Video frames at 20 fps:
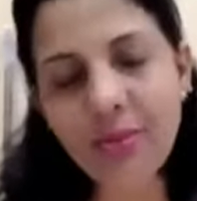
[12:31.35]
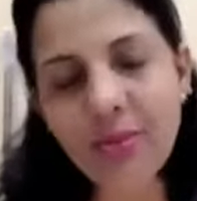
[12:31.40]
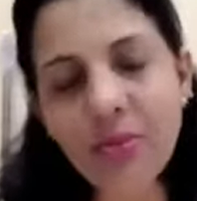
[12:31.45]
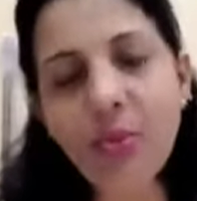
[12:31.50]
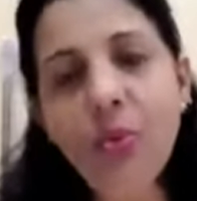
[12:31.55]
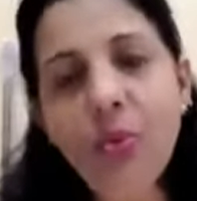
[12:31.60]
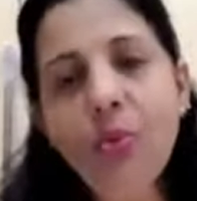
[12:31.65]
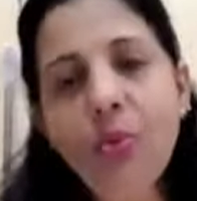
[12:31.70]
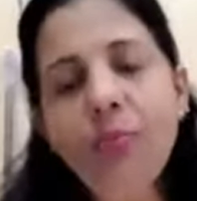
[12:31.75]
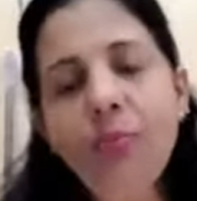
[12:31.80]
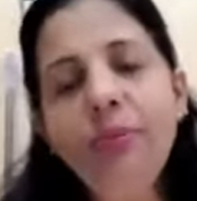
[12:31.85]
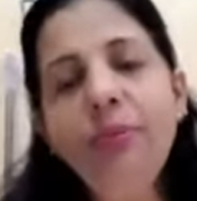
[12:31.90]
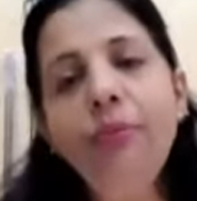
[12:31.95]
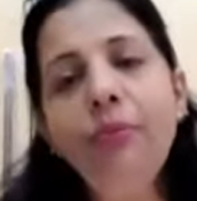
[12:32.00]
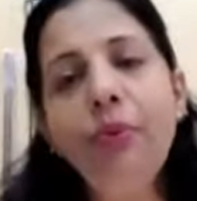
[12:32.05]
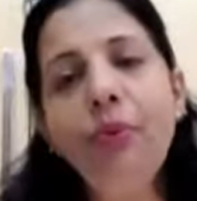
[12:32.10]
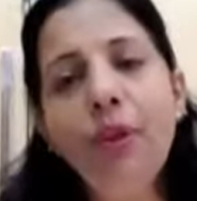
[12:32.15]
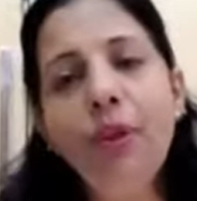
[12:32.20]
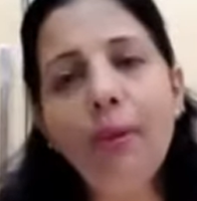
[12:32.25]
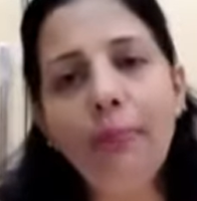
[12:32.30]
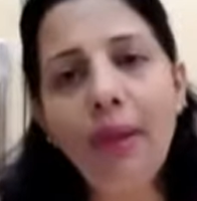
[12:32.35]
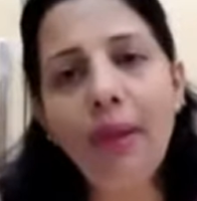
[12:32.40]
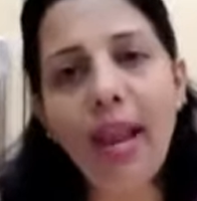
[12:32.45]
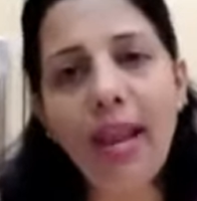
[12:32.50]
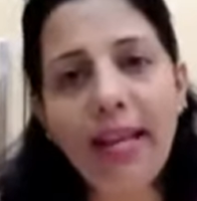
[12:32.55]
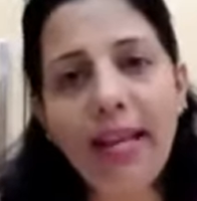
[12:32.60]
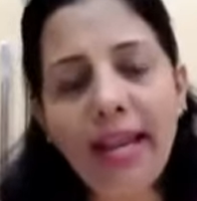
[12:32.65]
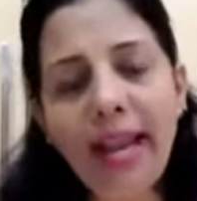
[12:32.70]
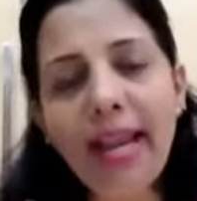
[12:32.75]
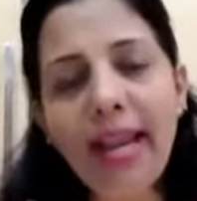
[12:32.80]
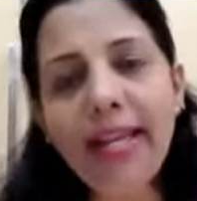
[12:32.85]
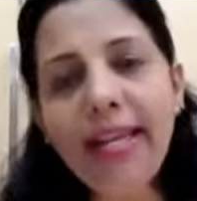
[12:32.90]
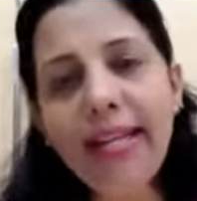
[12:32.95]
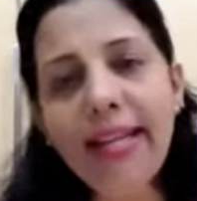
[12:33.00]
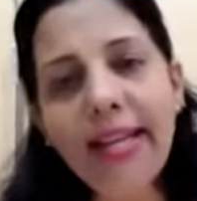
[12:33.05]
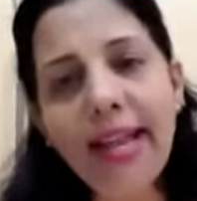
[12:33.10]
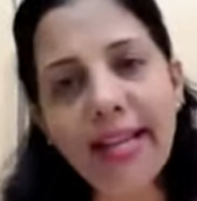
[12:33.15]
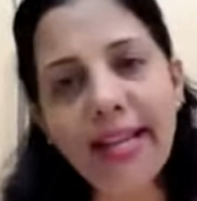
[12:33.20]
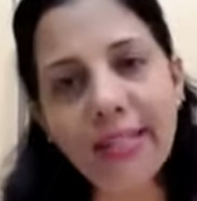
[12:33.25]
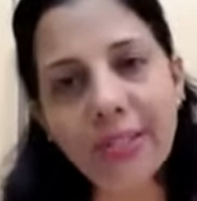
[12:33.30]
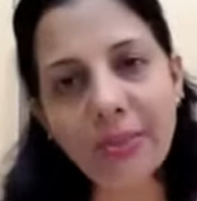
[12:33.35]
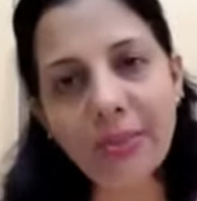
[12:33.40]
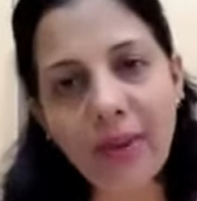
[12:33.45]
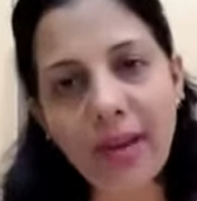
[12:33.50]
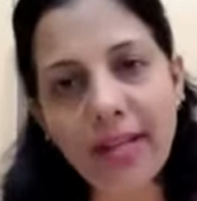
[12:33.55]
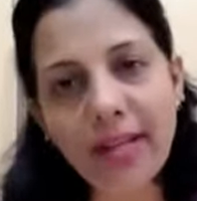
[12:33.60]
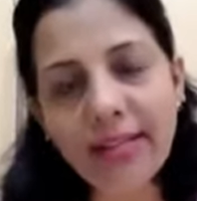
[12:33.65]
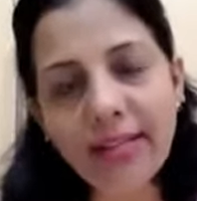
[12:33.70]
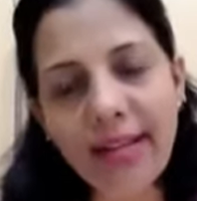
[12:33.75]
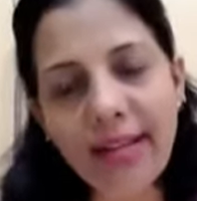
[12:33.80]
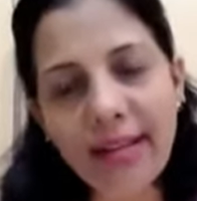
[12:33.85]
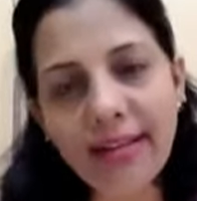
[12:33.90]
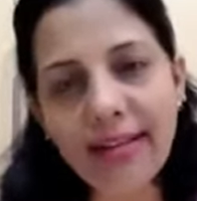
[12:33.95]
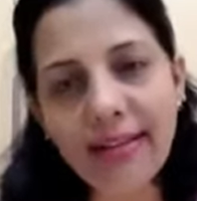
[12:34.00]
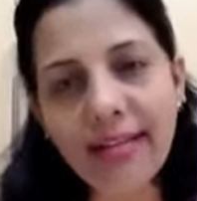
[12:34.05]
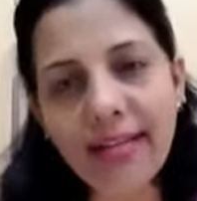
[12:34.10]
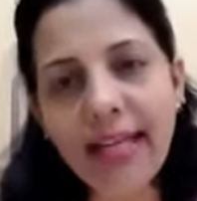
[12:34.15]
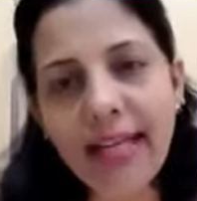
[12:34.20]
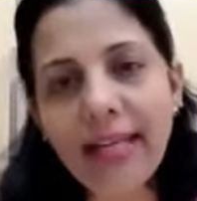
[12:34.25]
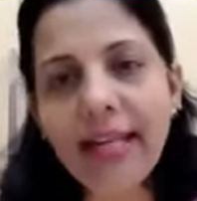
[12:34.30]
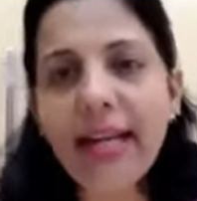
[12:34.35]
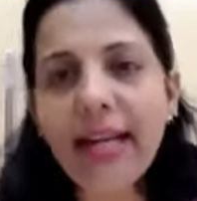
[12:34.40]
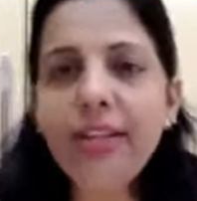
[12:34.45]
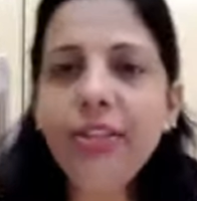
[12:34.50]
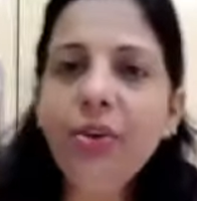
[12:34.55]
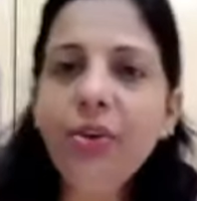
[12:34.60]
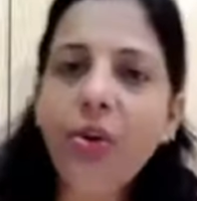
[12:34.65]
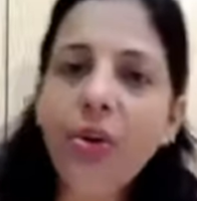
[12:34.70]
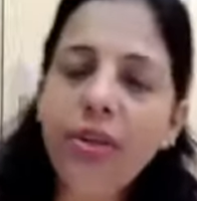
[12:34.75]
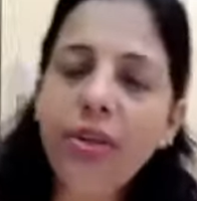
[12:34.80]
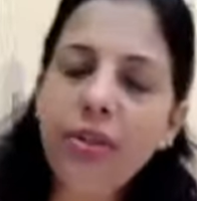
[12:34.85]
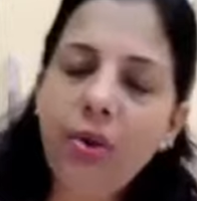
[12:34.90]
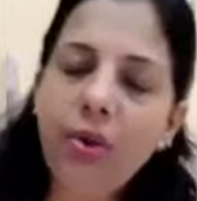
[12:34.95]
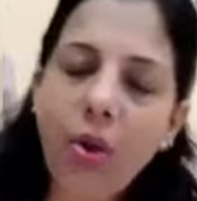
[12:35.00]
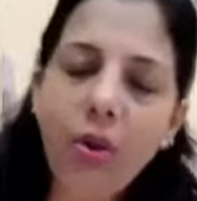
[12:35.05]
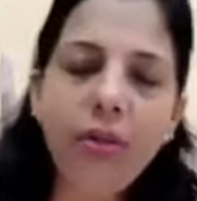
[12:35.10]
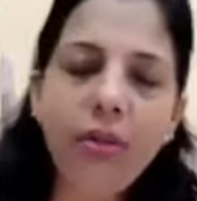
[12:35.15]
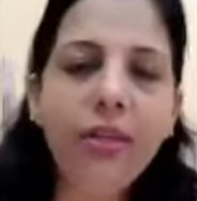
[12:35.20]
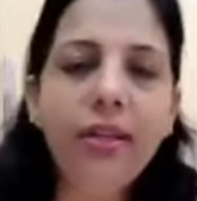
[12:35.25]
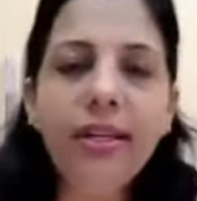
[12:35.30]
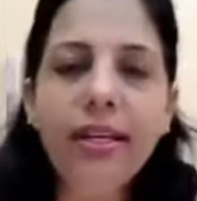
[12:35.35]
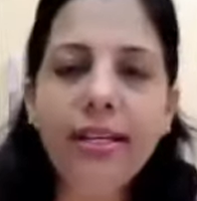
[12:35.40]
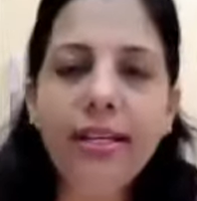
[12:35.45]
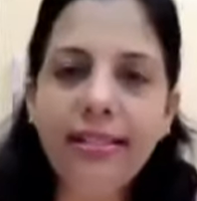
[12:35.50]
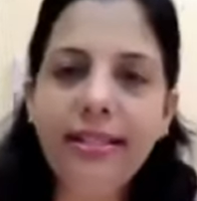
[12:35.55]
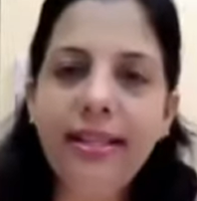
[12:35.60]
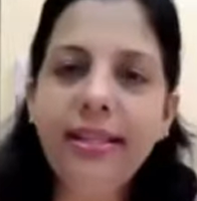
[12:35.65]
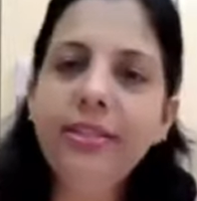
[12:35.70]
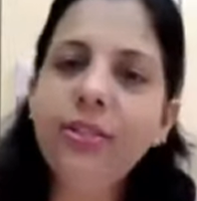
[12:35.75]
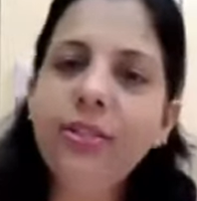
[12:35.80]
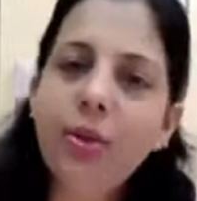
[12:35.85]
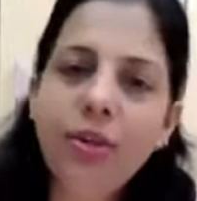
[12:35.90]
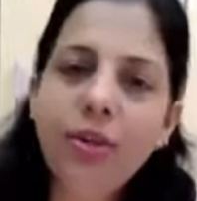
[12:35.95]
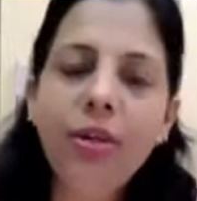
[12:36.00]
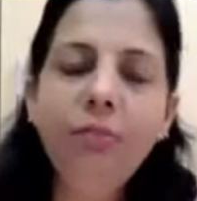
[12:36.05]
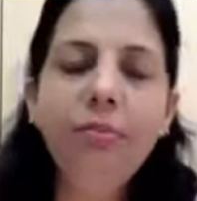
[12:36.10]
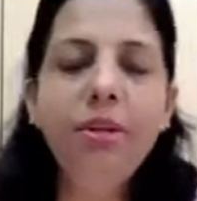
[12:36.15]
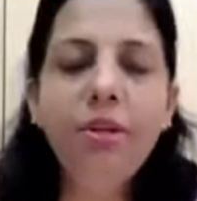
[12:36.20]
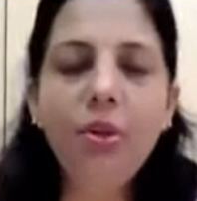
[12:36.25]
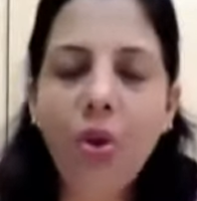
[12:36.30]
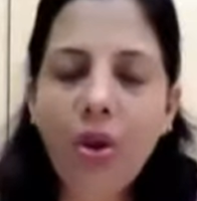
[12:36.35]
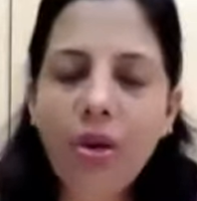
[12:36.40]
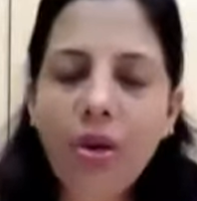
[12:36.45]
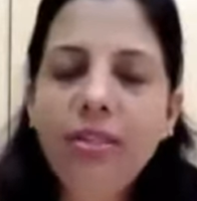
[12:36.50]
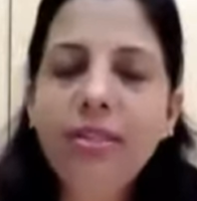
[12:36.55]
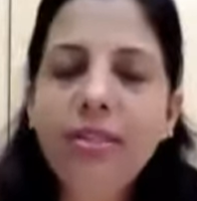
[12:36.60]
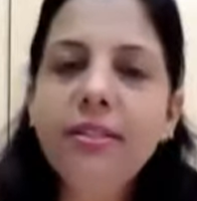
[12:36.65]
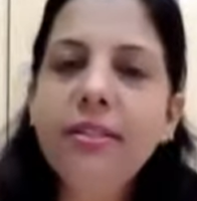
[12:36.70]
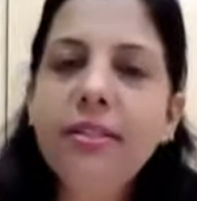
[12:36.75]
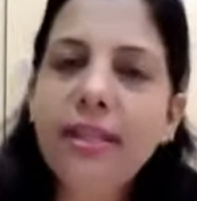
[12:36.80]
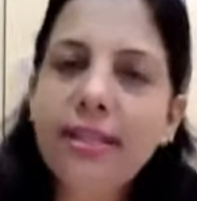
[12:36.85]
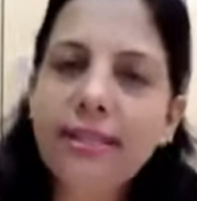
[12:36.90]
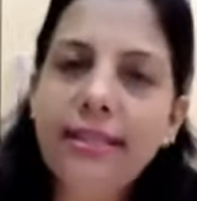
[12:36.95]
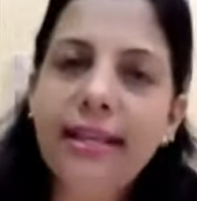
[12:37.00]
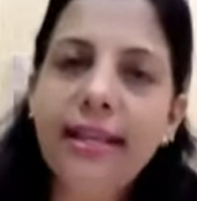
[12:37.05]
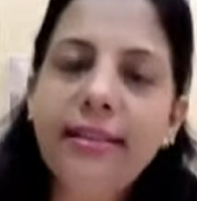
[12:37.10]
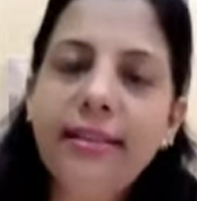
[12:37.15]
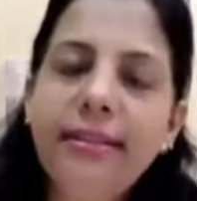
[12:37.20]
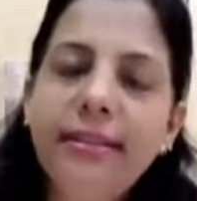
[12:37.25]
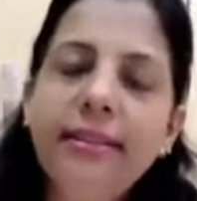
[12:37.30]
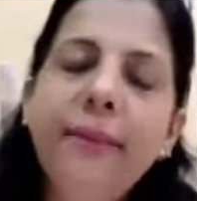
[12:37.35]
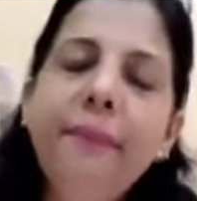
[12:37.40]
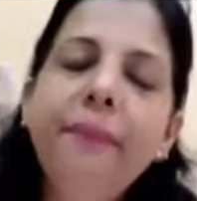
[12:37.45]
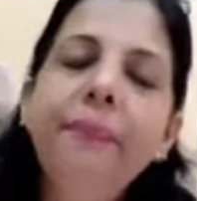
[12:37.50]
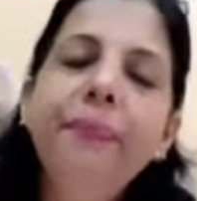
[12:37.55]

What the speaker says: So before applying any XYZ thing, let your doctor assess, your dermatologist assess,